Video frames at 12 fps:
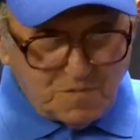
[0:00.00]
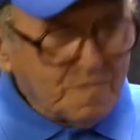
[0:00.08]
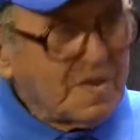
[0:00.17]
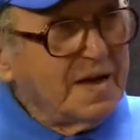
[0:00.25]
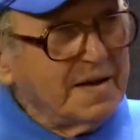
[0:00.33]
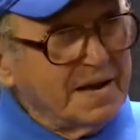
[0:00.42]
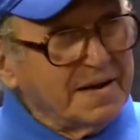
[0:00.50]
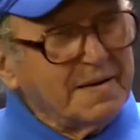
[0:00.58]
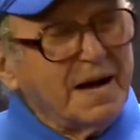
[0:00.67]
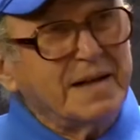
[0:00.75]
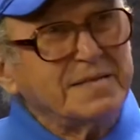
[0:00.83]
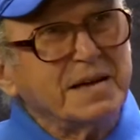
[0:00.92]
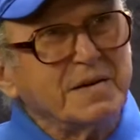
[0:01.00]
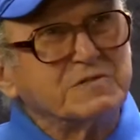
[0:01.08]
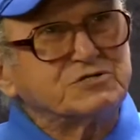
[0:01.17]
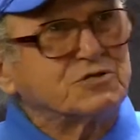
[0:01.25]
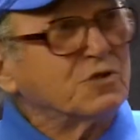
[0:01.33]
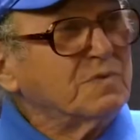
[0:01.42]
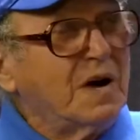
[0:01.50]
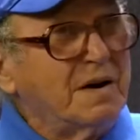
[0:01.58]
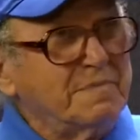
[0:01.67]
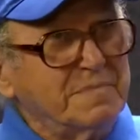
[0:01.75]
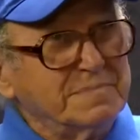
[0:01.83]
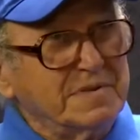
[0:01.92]
And I think it was
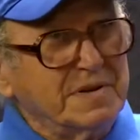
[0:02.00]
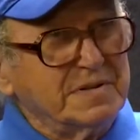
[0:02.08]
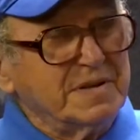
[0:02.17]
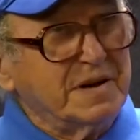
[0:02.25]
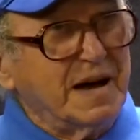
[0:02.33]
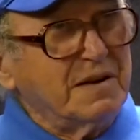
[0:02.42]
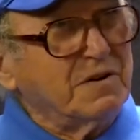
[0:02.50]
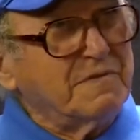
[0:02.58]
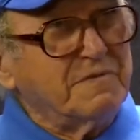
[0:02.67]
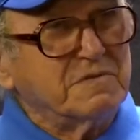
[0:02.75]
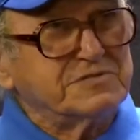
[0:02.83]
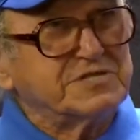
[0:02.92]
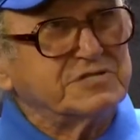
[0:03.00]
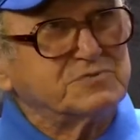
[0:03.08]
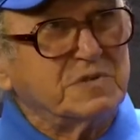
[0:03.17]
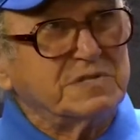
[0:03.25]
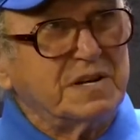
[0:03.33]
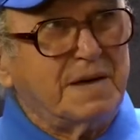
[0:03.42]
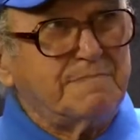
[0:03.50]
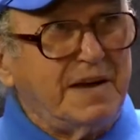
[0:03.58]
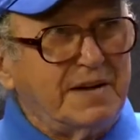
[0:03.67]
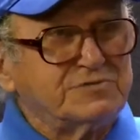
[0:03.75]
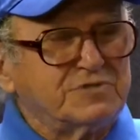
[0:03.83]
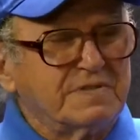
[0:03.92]
I don't know if it was this winter that
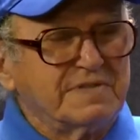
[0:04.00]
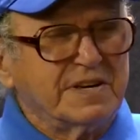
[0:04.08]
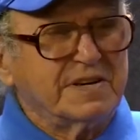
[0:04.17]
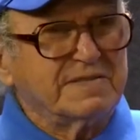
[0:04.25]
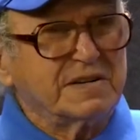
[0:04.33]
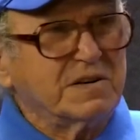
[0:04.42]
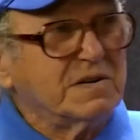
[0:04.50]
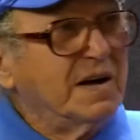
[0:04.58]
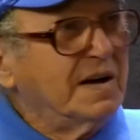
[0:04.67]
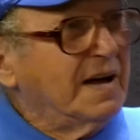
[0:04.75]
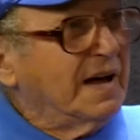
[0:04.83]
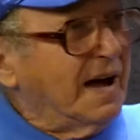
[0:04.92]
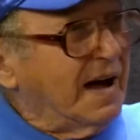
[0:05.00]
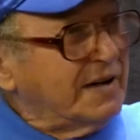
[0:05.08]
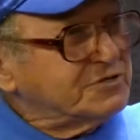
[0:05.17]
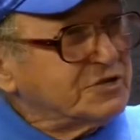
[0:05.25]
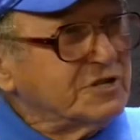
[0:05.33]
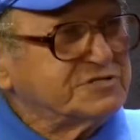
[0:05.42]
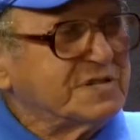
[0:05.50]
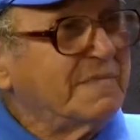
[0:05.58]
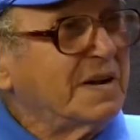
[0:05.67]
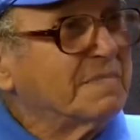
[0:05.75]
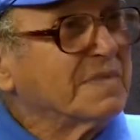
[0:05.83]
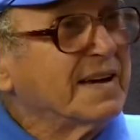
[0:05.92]
passed or a year ago. I saw some of
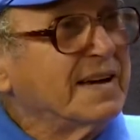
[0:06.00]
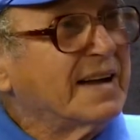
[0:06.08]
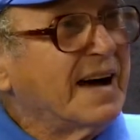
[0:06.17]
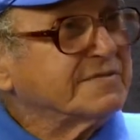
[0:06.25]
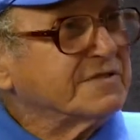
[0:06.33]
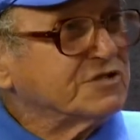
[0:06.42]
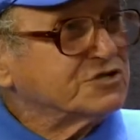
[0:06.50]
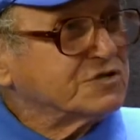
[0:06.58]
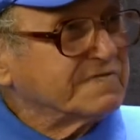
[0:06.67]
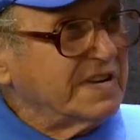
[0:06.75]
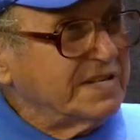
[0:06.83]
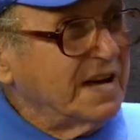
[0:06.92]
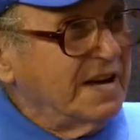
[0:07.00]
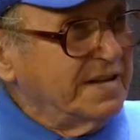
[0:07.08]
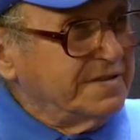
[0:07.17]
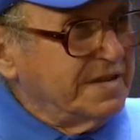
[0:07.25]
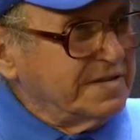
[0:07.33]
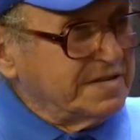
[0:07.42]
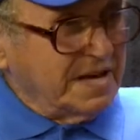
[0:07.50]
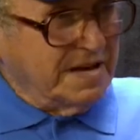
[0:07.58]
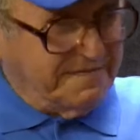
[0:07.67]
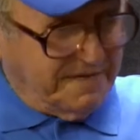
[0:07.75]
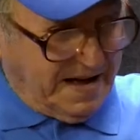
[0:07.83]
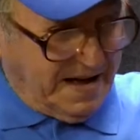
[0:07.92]
them laying out in the street near
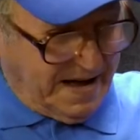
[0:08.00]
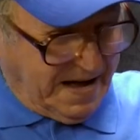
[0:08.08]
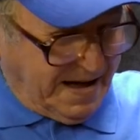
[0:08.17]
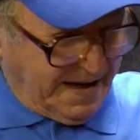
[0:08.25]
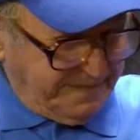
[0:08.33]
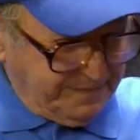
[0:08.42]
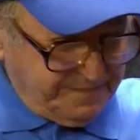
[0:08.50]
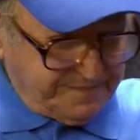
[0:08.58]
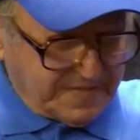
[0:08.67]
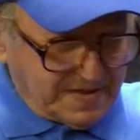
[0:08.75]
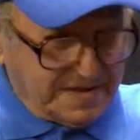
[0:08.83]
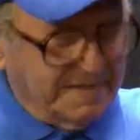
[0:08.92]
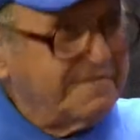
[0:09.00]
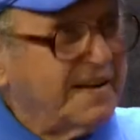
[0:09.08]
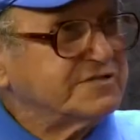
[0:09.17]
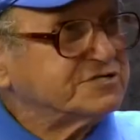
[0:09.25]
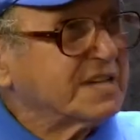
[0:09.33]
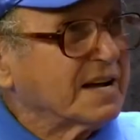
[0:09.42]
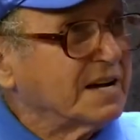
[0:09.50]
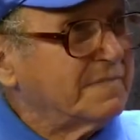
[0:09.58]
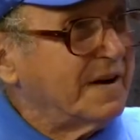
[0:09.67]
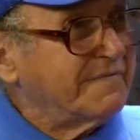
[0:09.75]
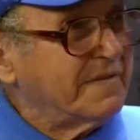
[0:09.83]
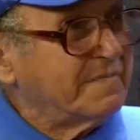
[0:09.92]
the vents that come
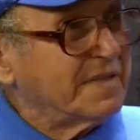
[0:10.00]
up from the